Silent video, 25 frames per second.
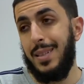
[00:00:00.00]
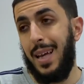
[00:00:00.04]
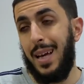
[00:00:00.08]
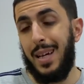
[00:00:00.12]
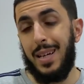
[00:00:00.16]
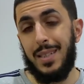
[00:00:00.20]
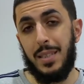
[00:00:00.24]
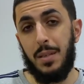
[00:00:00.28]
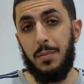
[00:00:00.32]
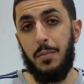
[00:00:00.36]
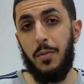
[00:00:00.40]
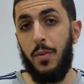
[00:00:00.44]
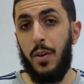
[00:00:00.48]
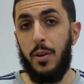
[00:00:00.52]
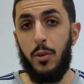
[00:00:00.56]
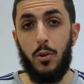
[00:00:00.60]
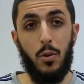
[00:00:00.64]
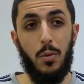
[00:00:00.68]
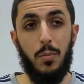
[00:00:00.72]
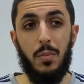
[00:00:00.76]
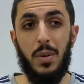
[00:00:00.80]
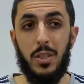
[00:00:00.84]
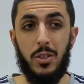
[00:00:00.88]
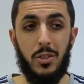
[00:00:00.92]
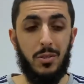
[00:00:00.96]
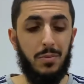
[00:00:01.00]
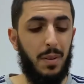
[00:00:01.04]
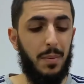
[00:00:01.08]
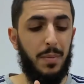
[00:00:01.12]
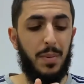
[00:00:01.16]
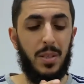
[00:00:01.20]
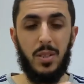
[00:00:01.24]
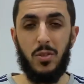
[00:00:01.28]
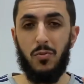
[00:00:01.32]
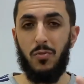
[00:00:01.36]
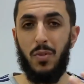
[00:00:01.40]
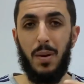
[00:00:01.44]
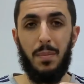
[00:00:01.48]
Like I said before, I don't know much, maybe
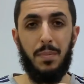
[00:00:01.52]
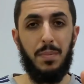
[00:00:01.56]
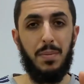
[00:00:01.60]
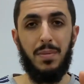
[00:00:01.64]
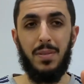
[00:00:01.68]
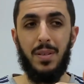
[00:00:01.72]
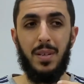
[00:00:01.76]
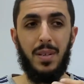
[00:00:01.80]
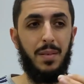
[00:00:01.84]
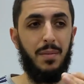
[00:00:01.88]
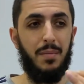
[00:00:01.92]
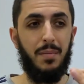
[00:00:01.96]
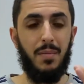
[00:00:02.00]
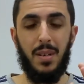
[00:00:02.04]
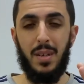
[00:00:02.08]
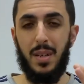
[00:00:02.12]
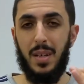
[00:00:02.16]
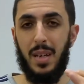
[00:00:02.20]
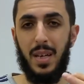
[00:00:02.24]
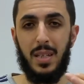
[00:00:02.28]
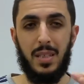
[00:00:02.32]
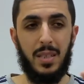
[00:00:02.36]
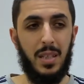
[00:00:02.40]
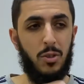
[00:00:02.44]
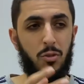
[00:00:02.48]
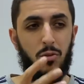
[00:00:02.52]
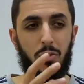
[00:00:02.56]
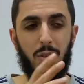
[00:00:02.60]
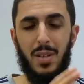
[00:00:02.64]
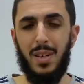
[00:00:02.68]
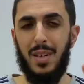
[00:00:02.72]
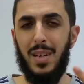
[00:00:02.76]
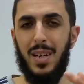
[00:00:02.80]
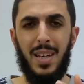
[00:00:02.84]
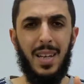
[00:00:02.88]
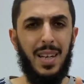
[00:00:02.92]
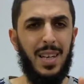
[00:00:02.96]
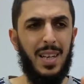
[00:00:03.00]
there's rap, etc.